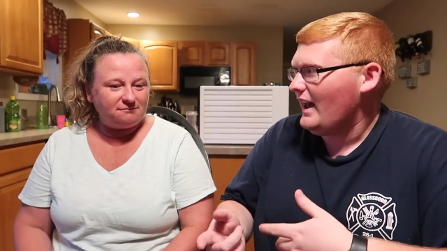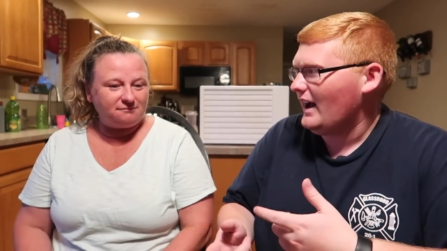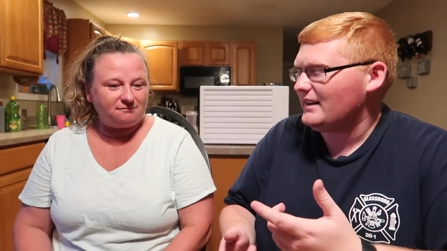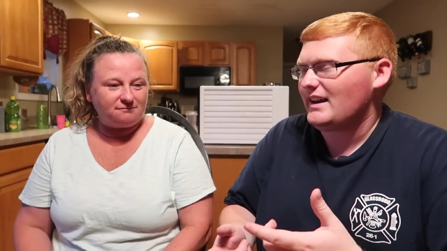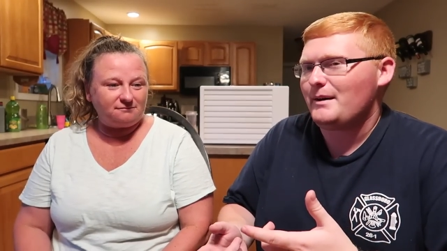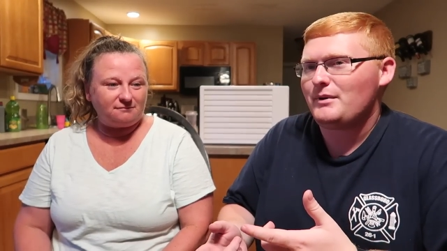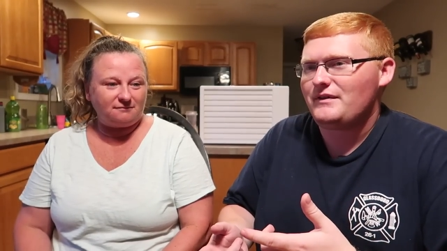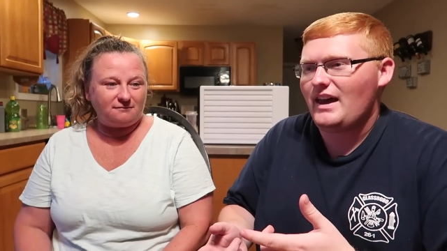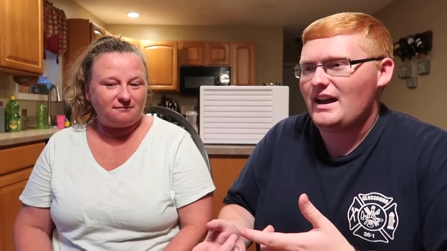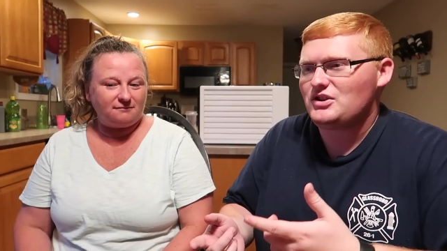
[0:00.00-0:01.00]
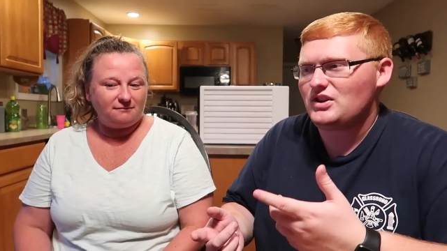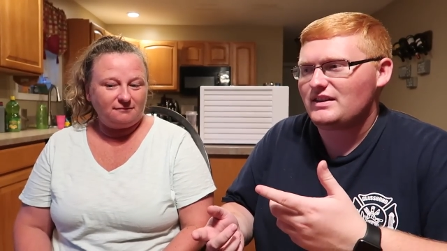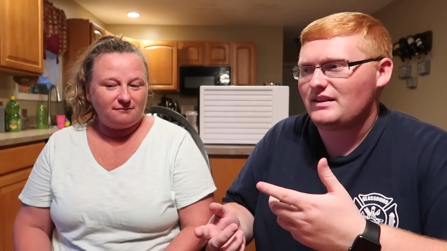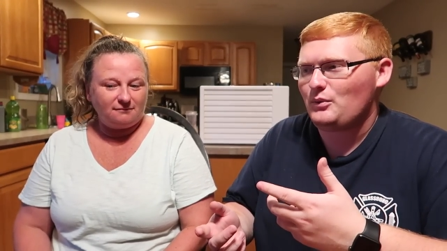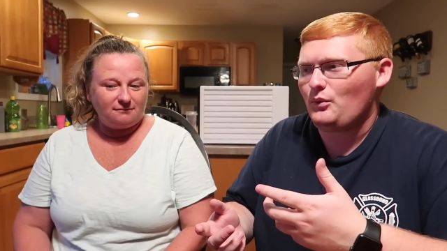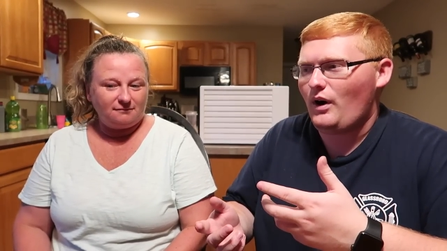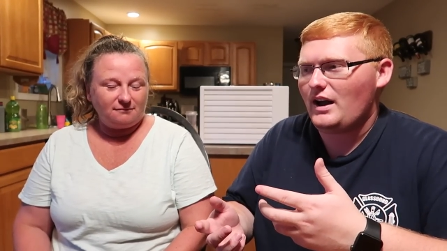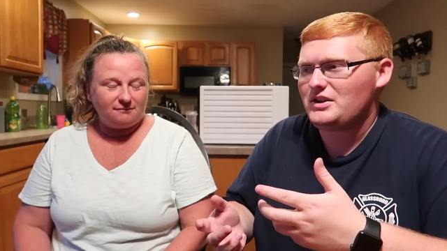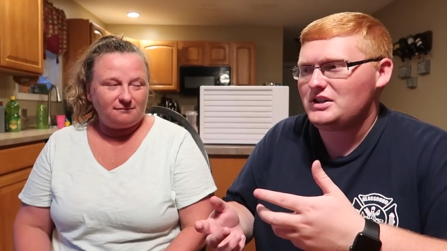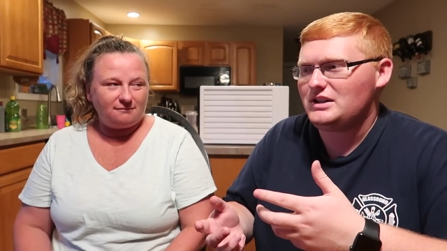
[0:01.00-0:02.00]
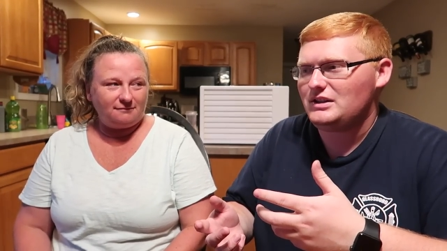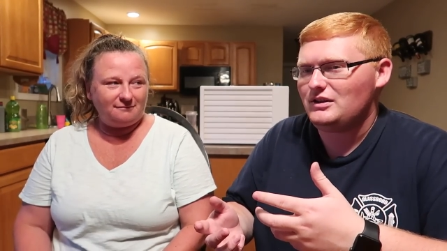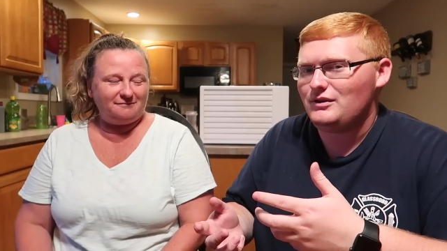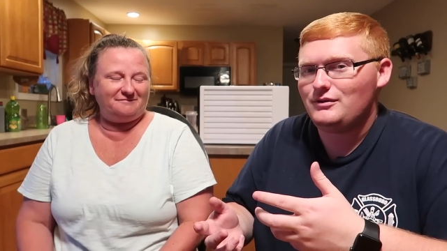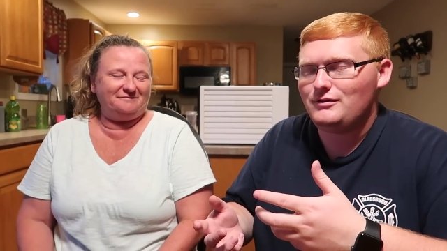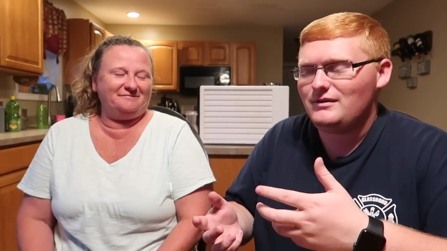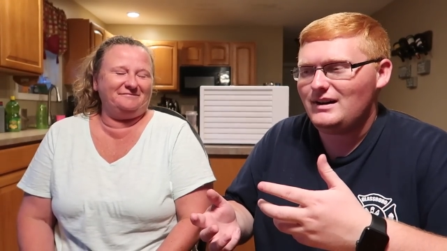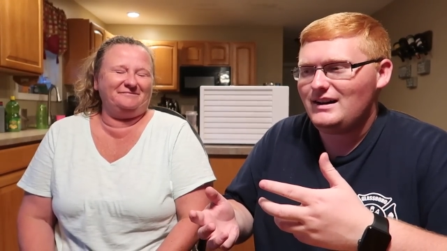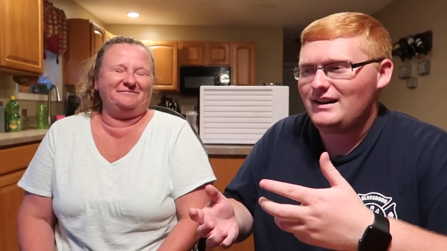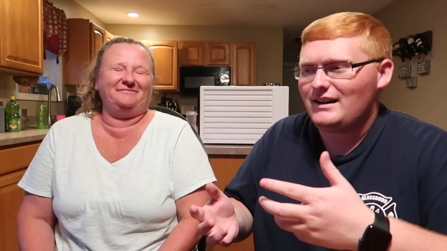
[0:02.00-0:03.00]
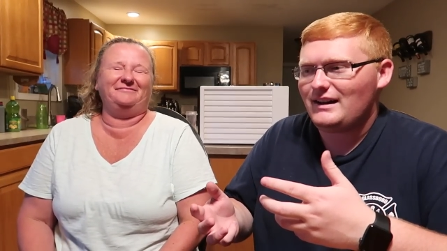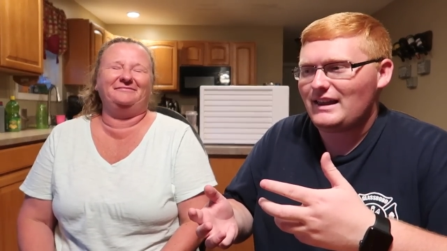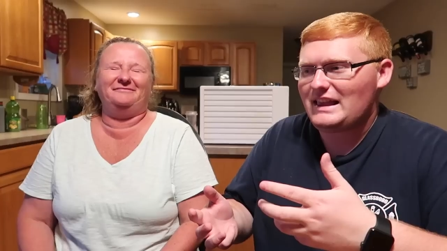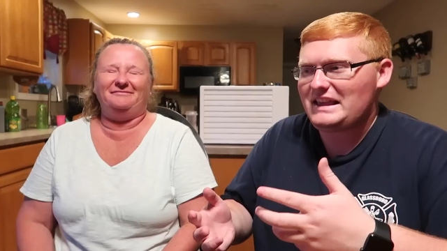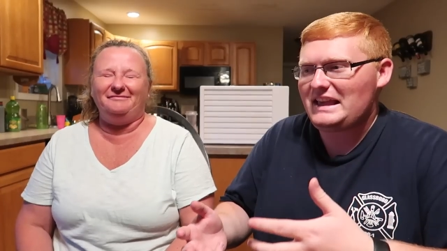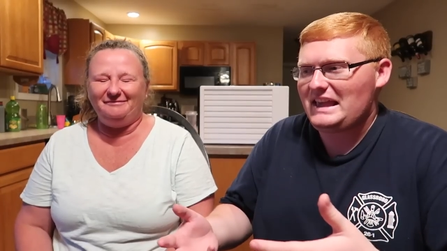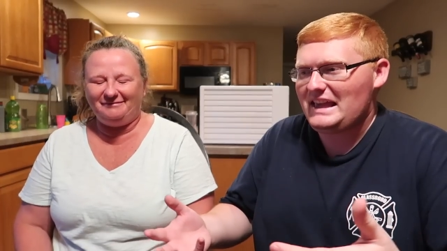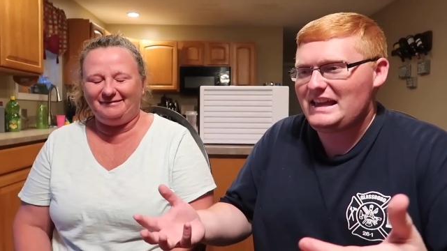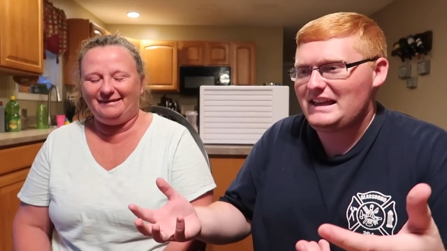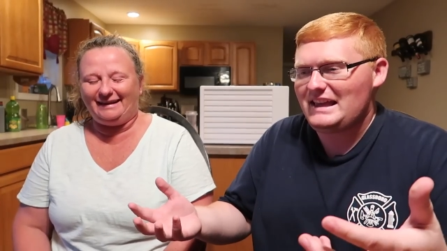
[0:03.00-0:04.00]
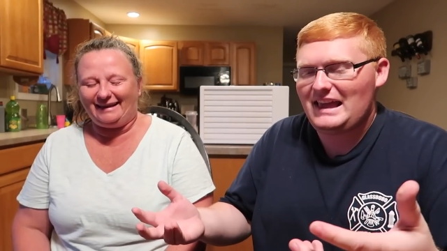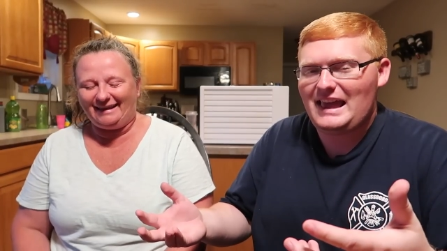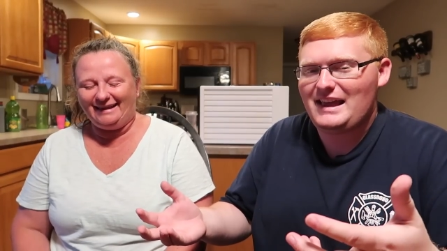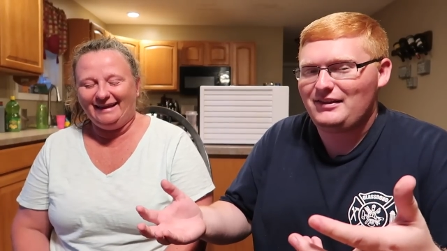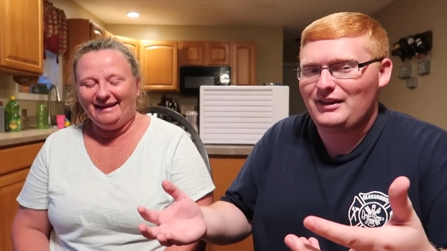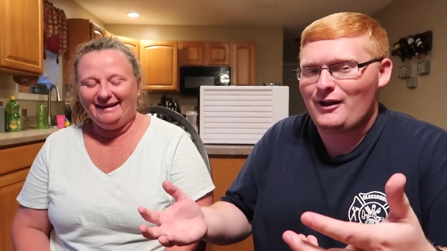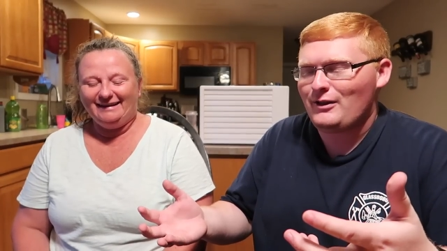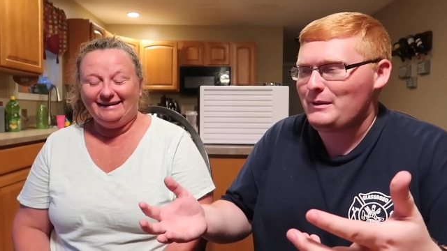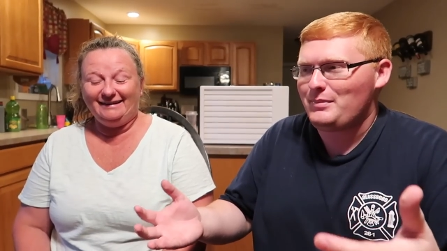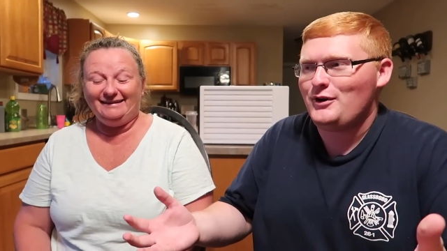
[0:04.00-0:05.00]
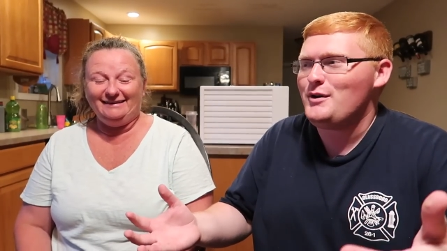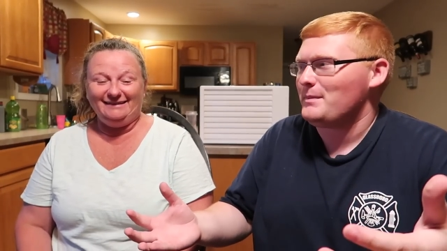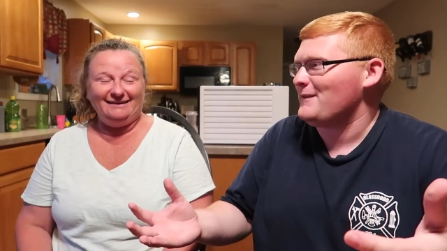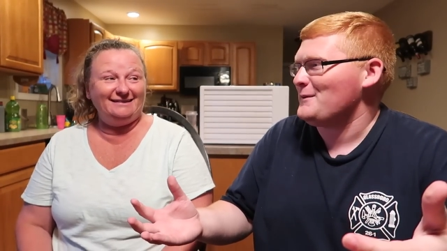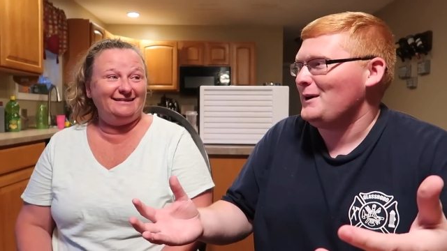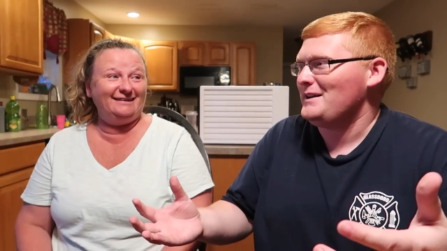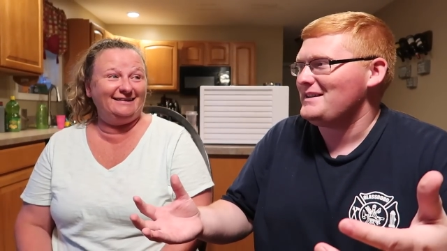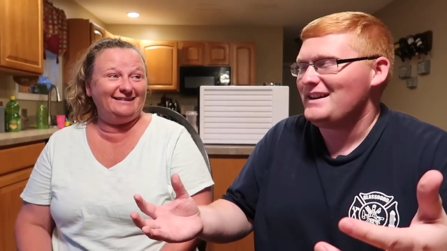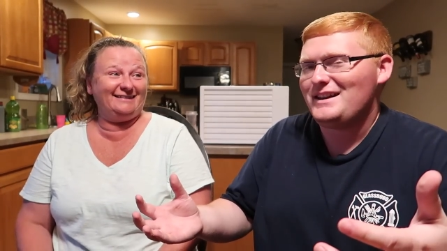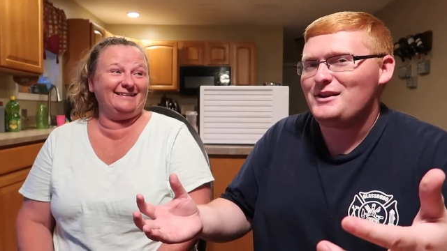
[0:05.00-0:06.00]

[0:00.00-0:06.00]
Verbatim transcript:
Speaker 1: And on top of that, just watching you eat, eat literally poop for once.